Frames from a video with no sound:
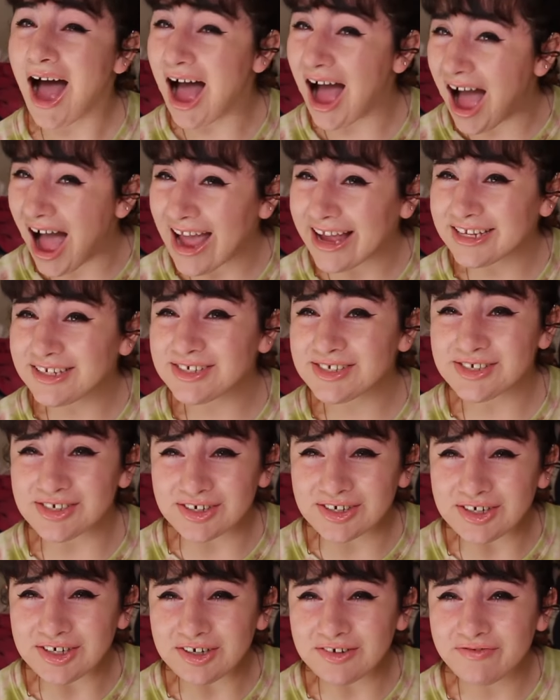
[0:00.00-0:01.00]
I
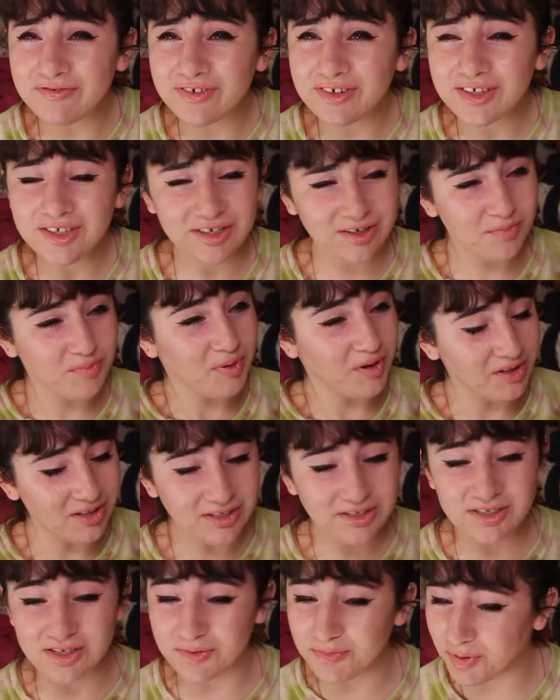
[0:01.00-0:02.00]
deserve your
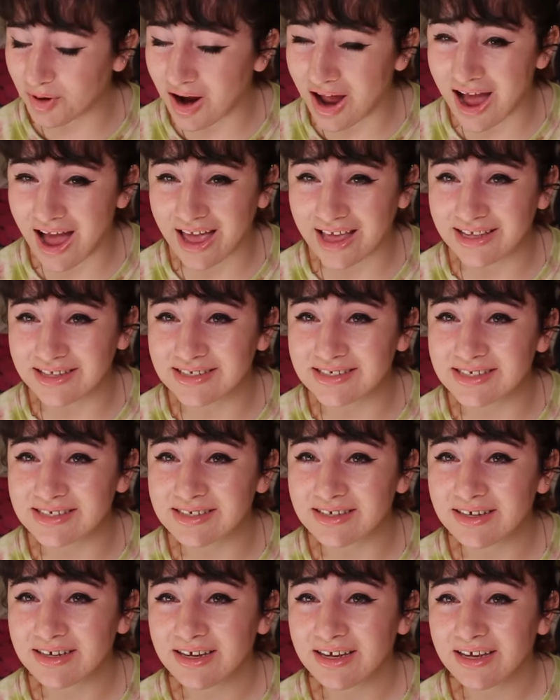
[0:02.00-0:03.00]
Pulitzer
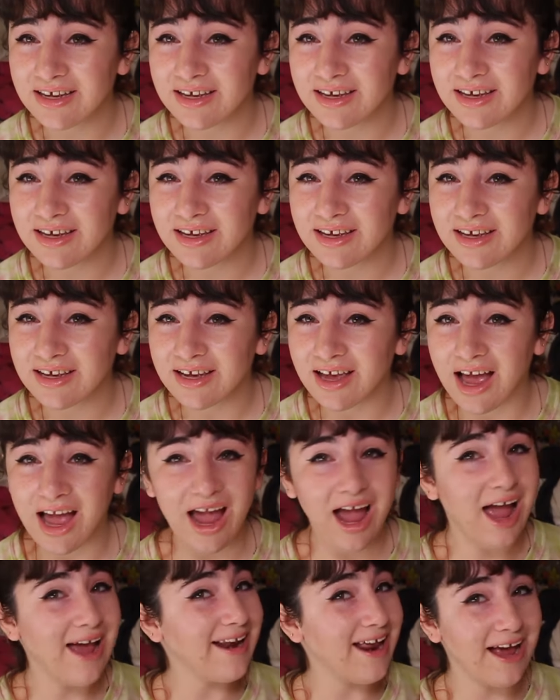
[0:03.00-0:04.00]
Prize,
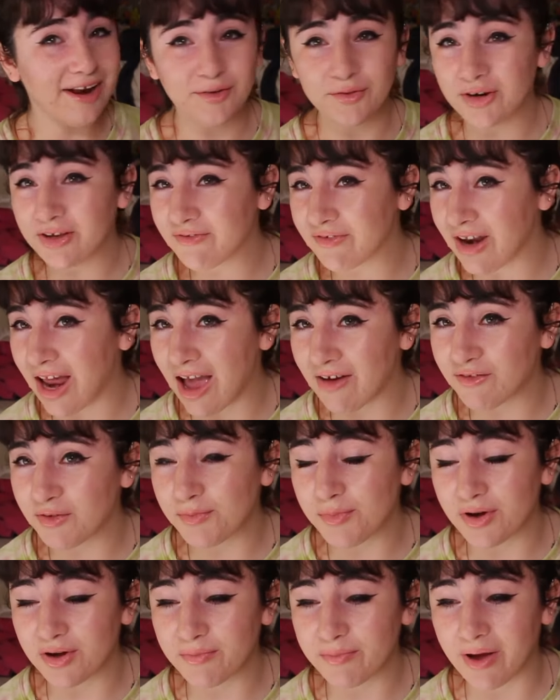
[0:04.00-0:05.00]
and I don't even have a
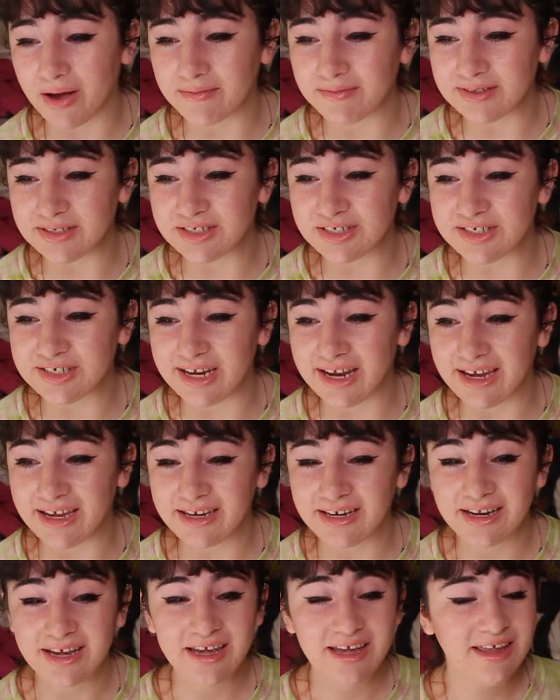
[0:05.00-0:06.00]
book published
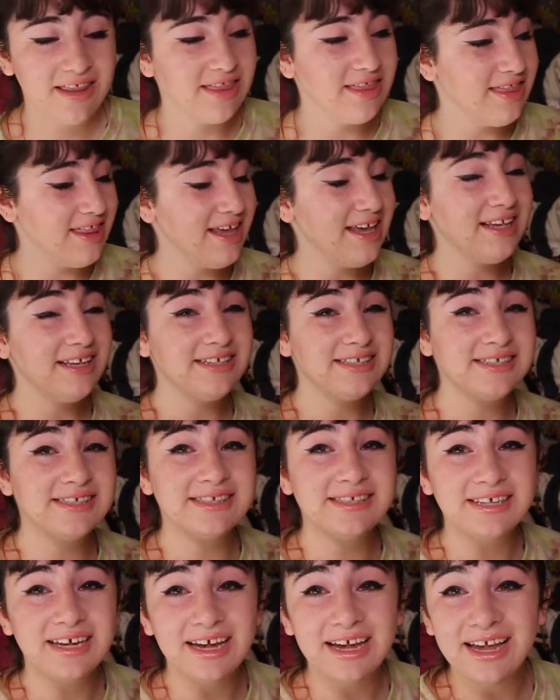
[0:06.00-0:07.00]
yet.
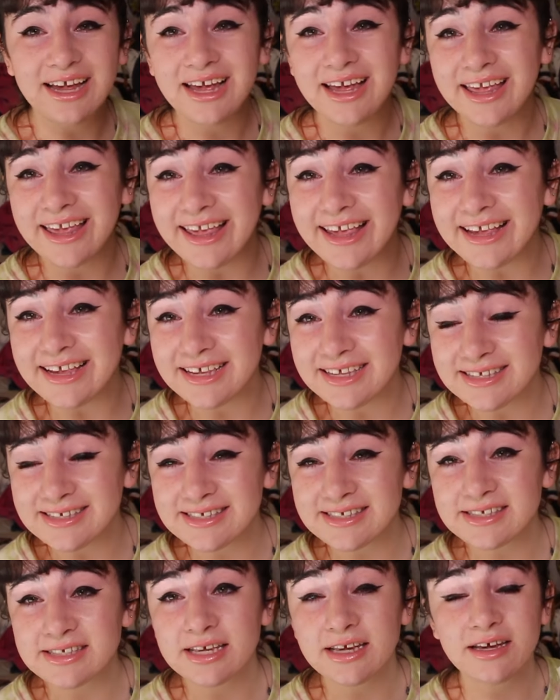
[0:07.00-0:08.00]
This
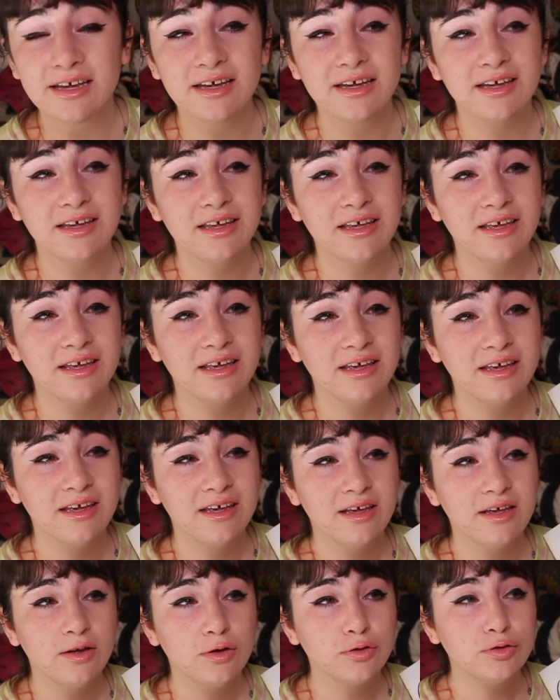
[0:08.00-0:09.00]
is
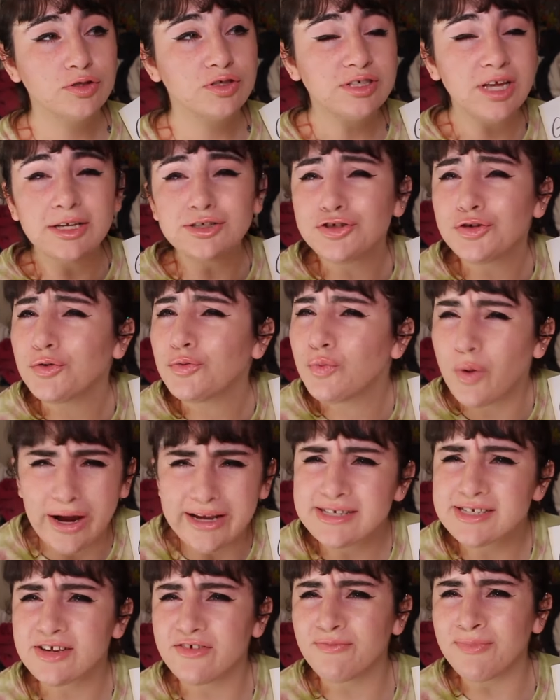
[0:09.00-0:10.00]
such a
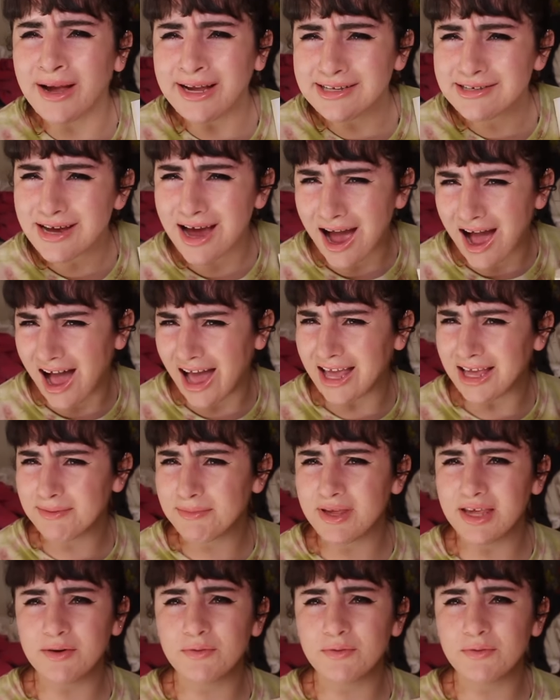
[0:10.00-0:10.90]
waste of my time.